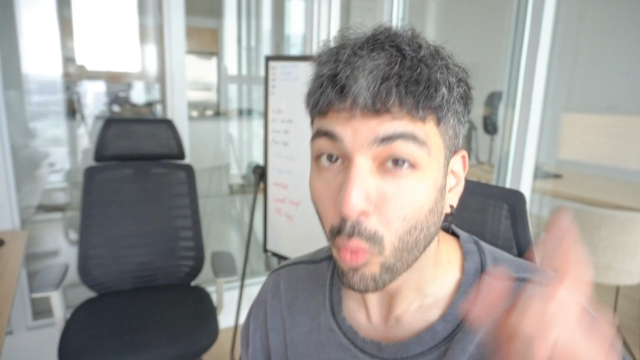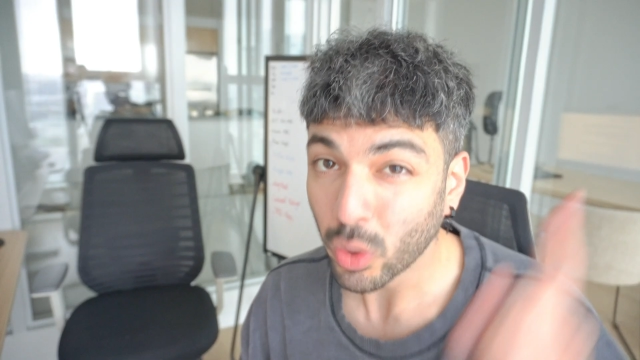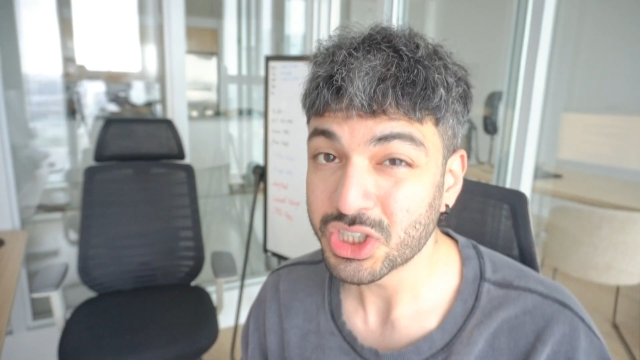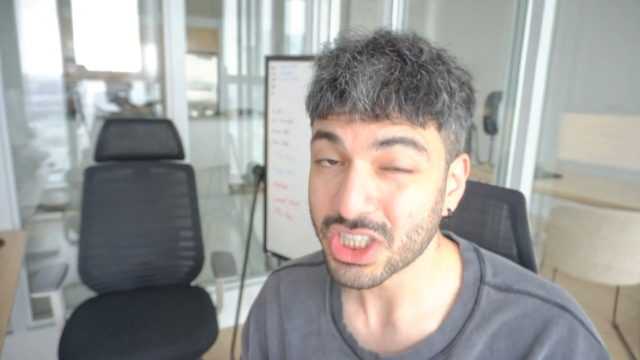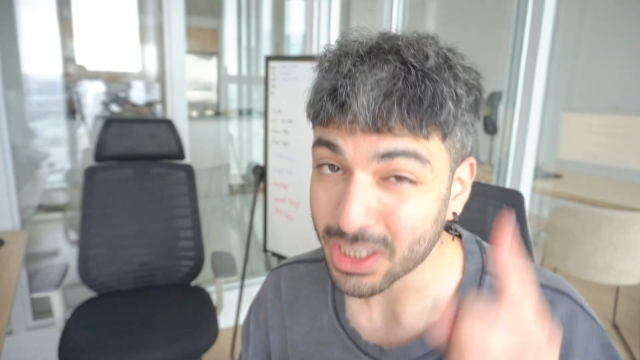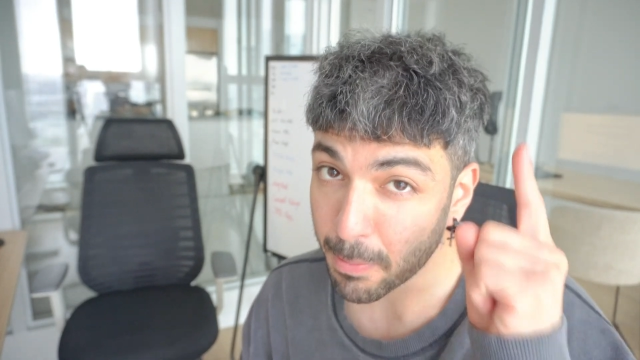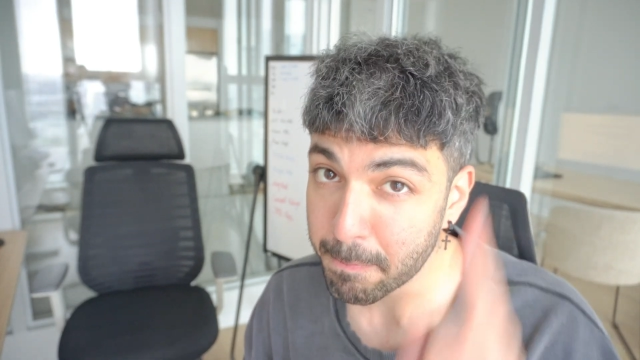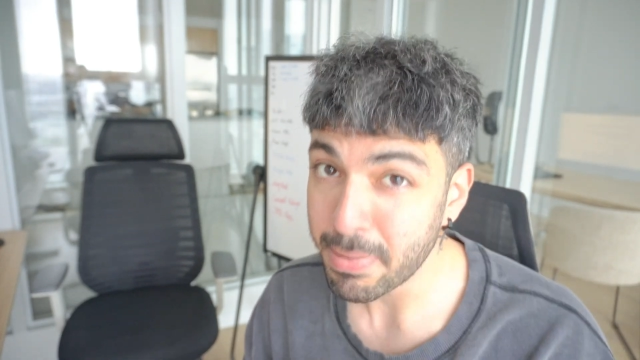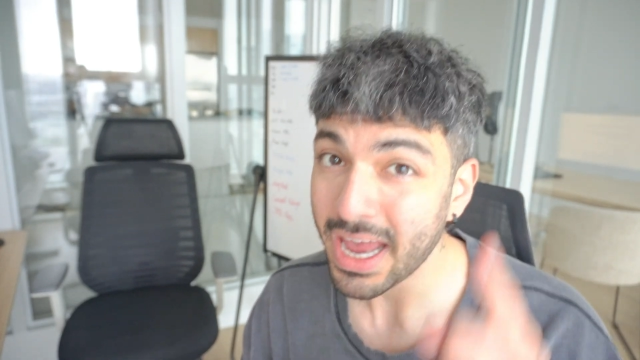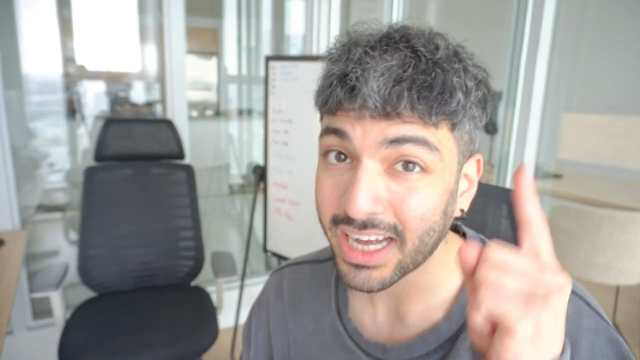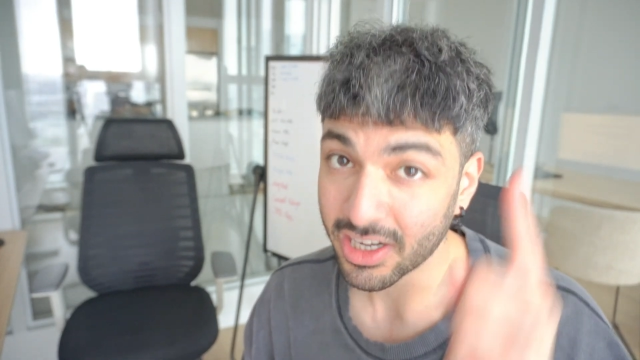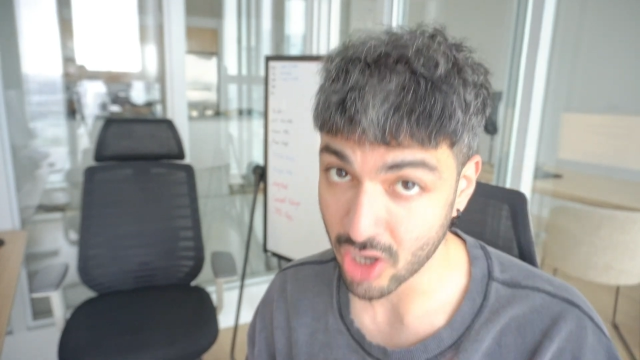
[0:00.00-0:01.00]
which is a
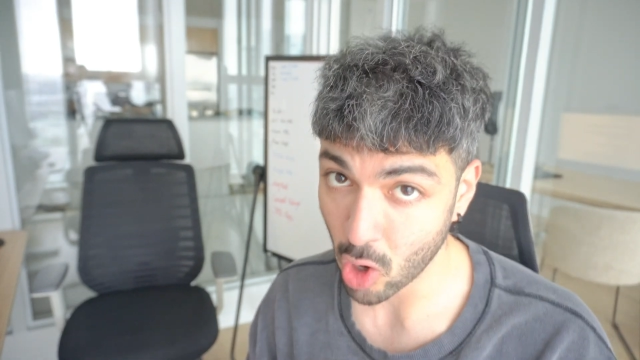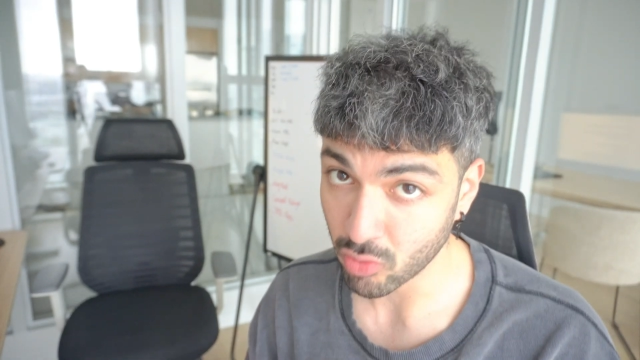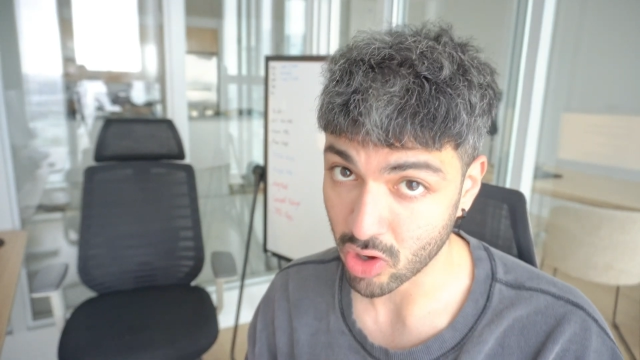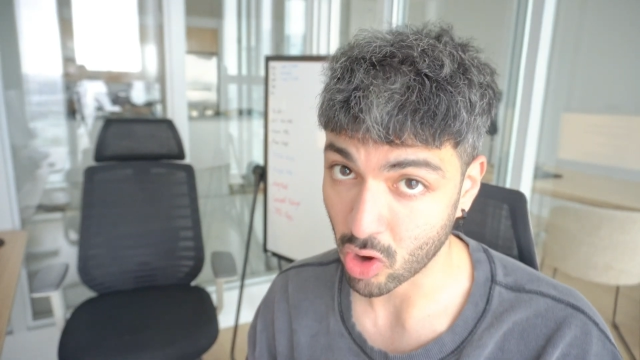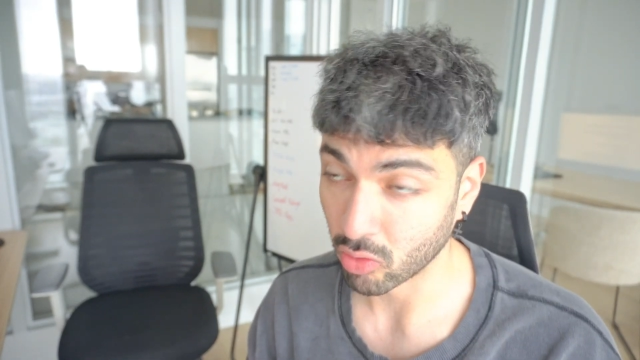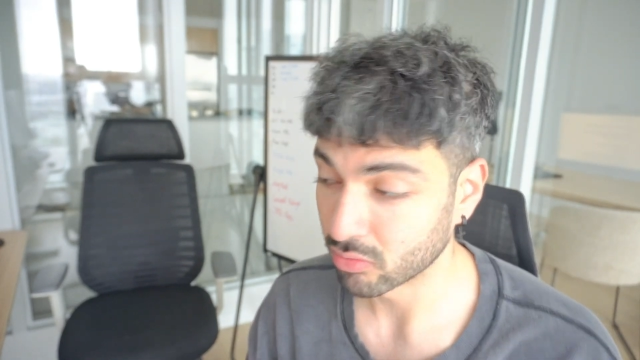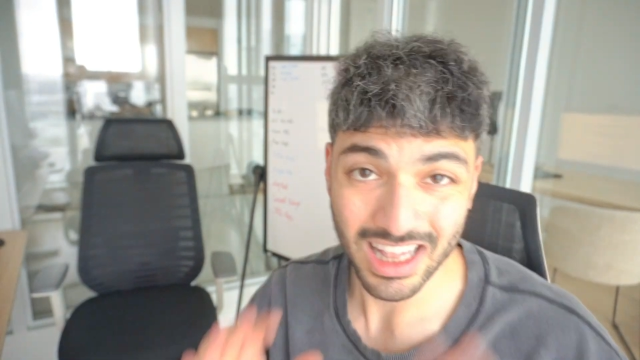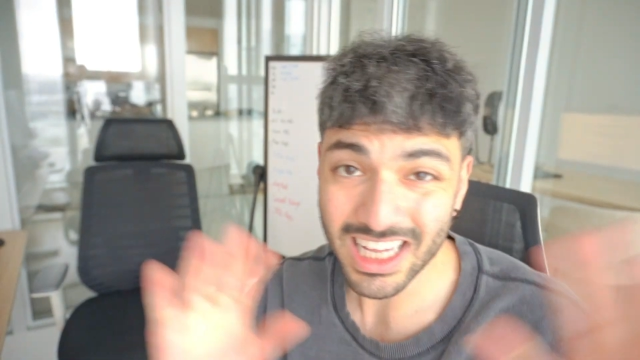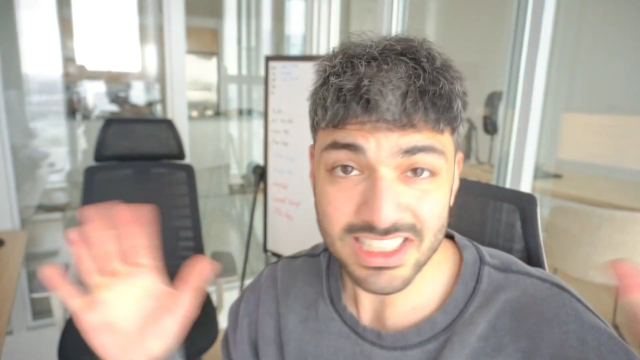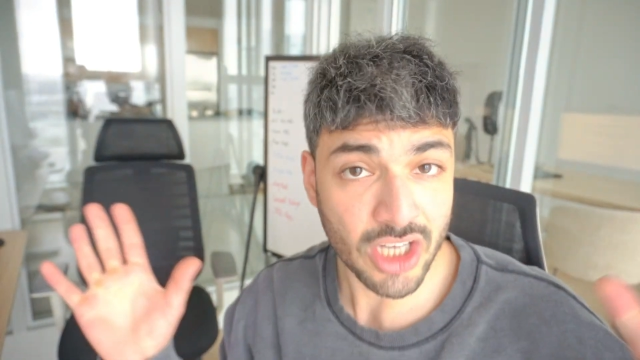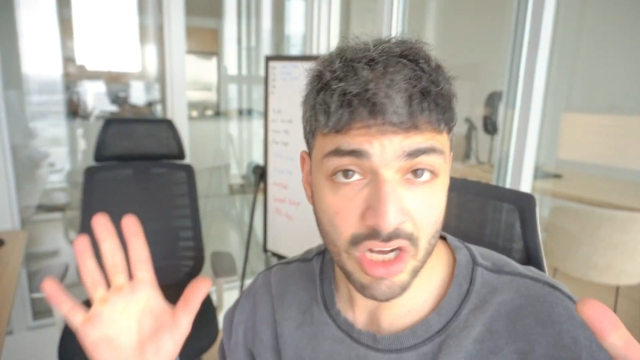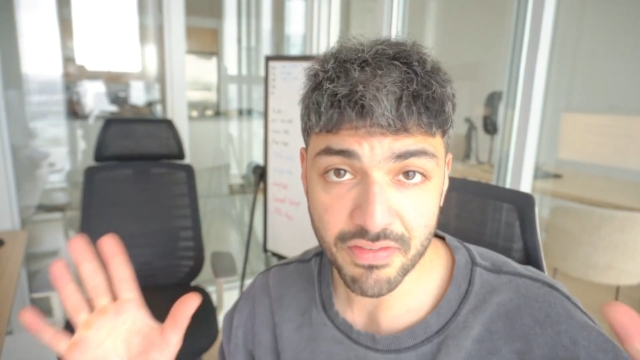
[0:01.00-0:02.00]
big no-no.
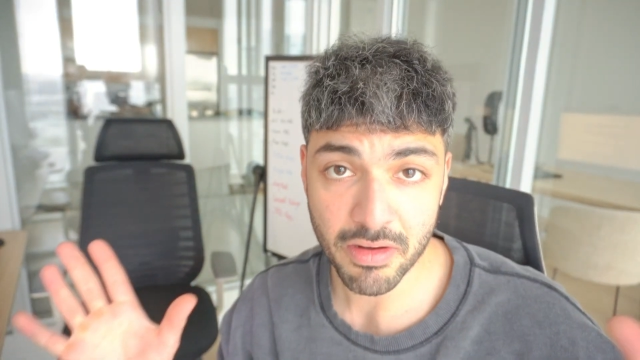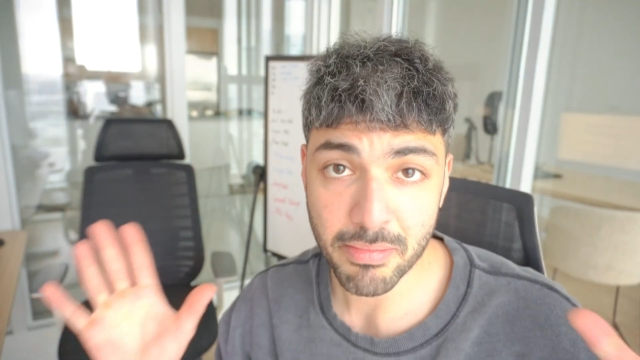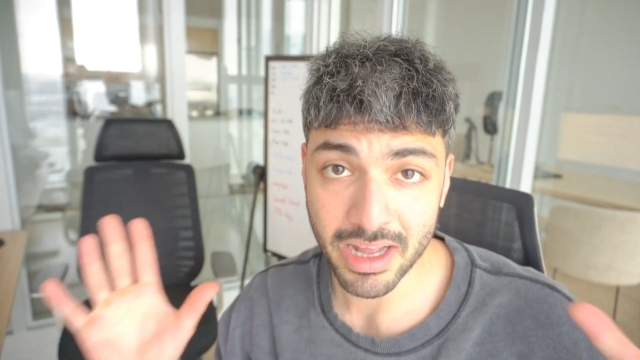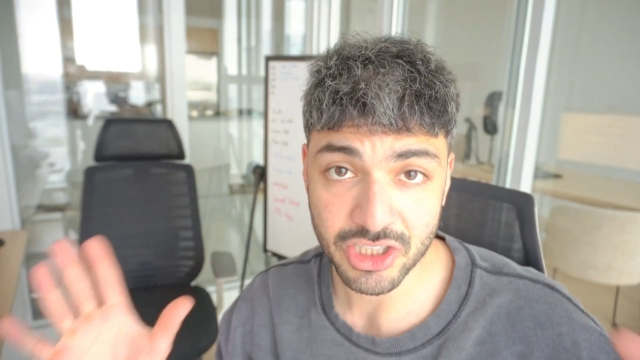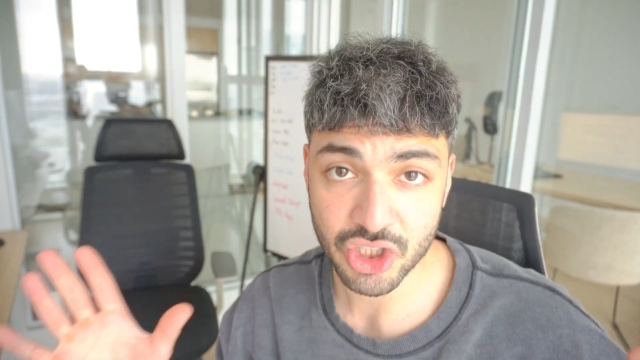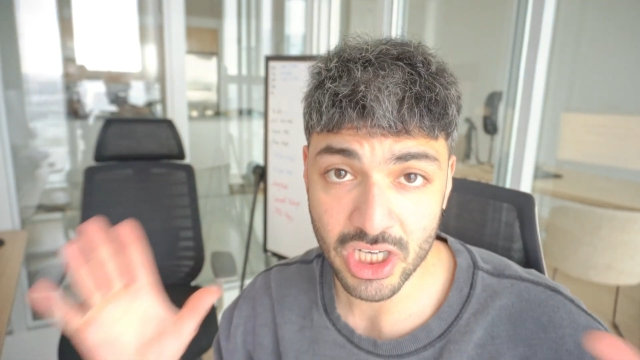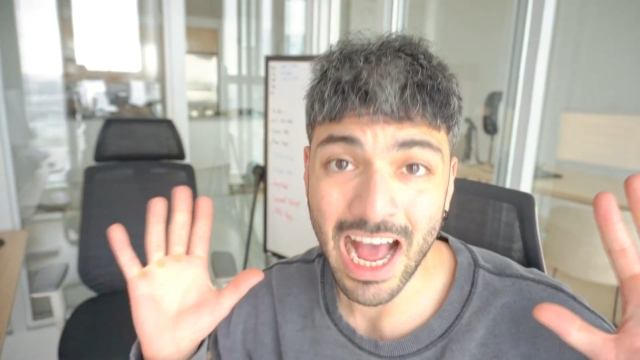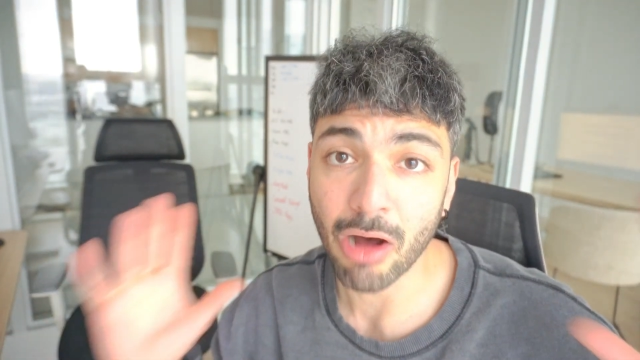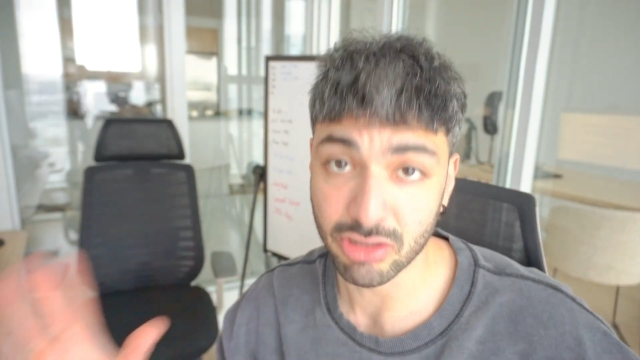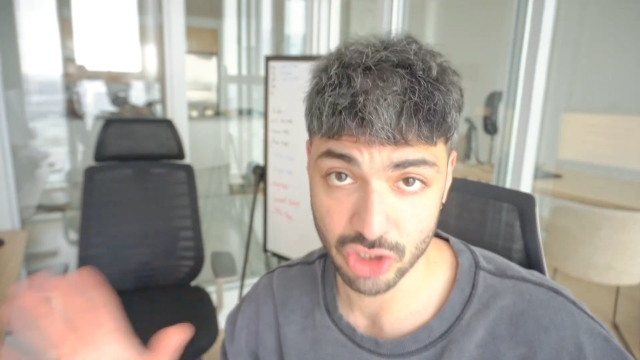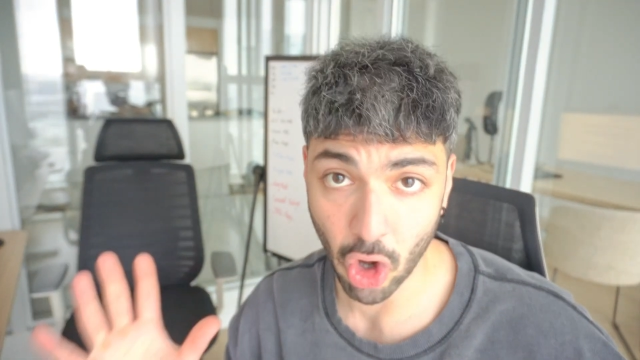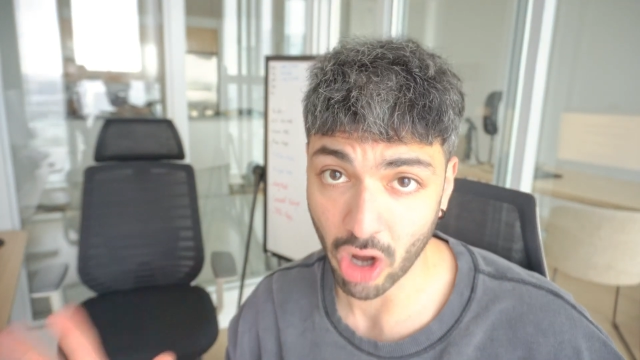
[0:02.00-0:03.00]
Let's not even mention
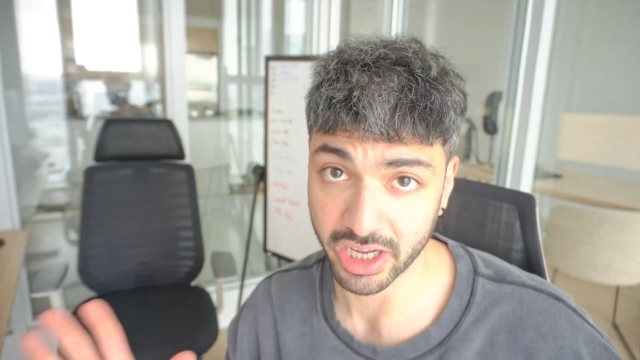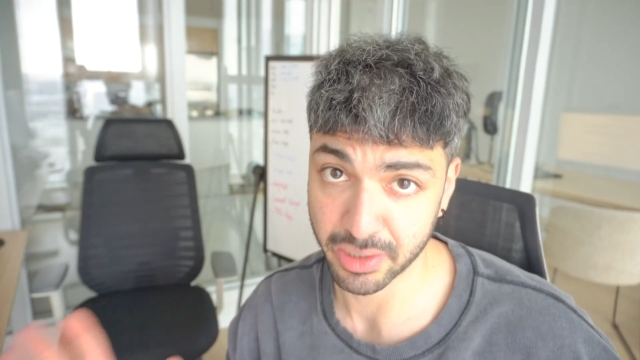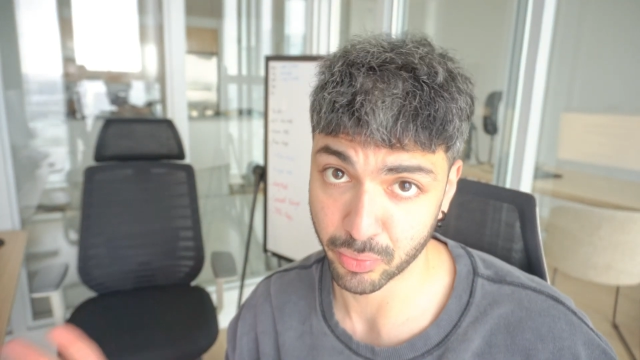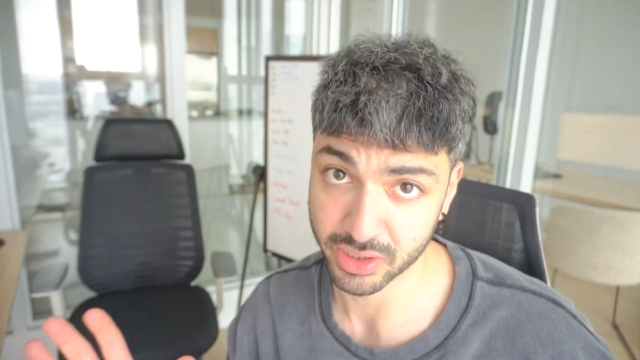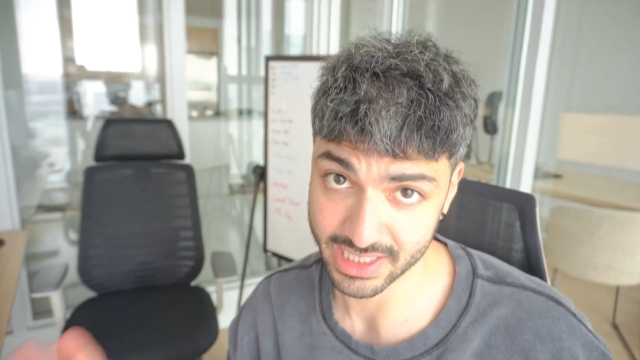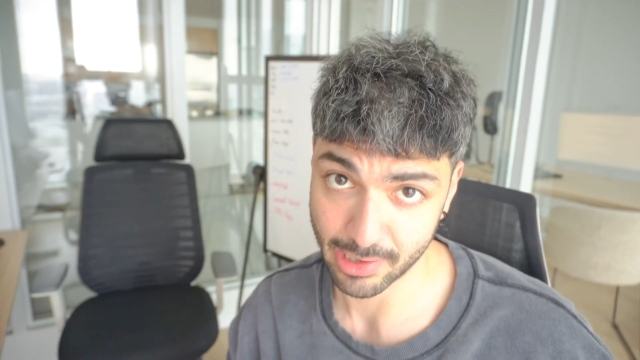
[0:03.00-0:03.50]
how dark it was